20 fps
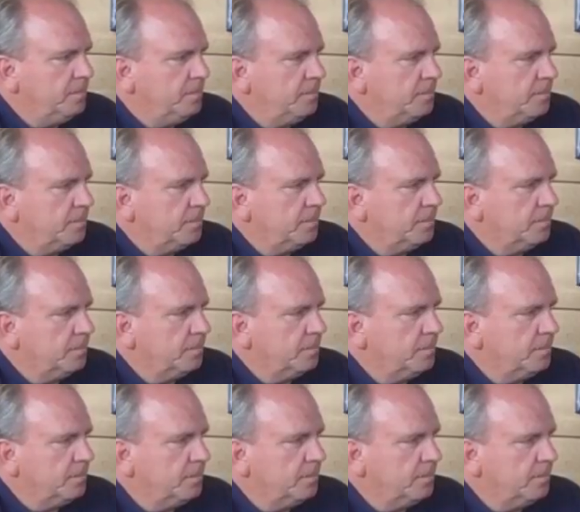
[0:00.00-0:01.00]

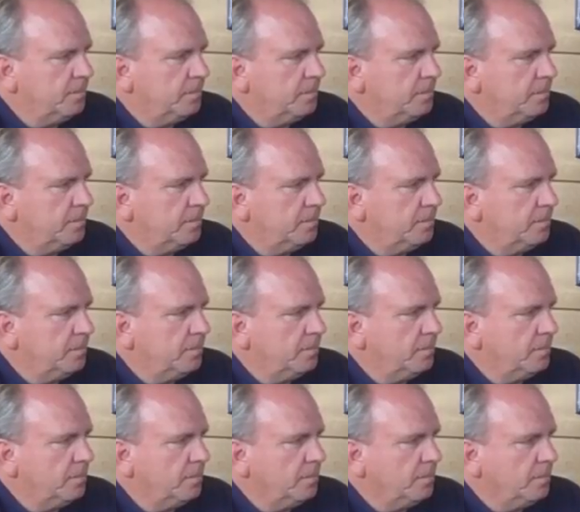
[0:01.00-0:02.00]

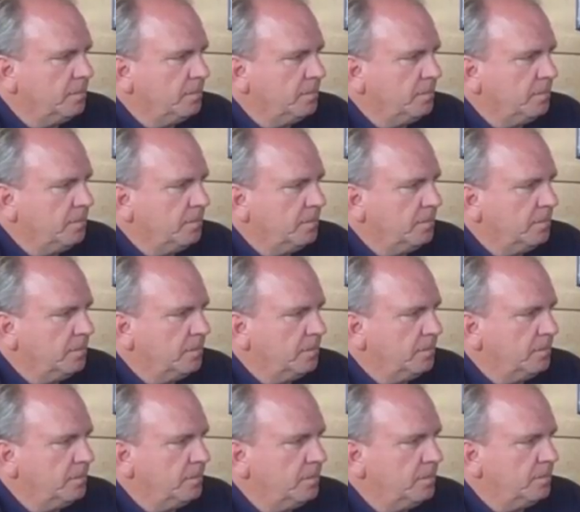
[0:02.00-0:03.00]

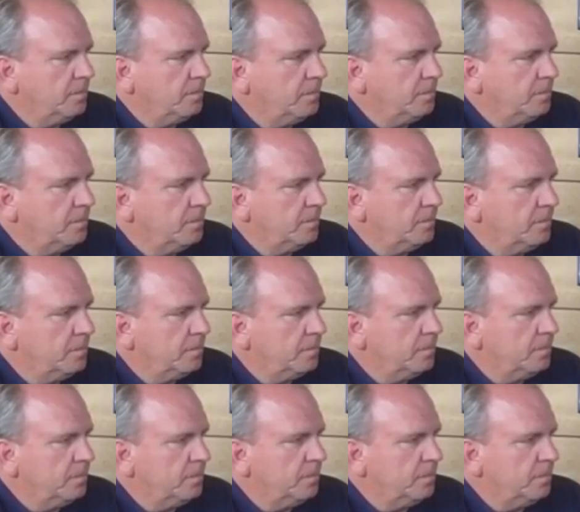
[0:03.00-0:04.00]

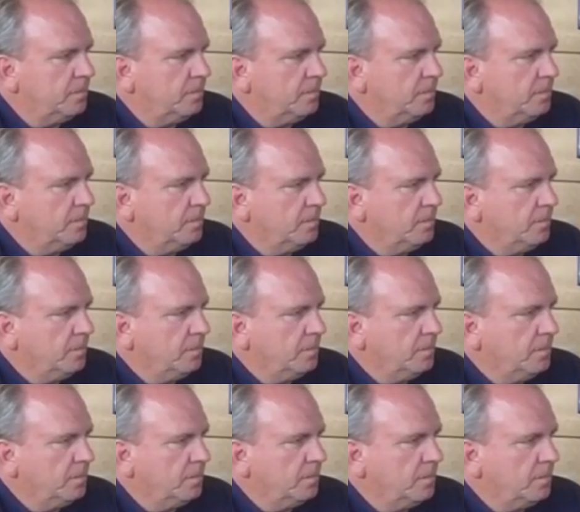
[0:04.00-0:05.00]

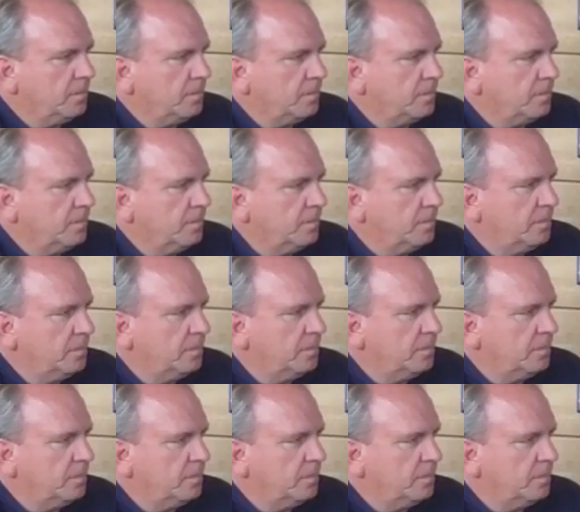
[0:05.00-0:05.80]
No words are spoken by the person on screen.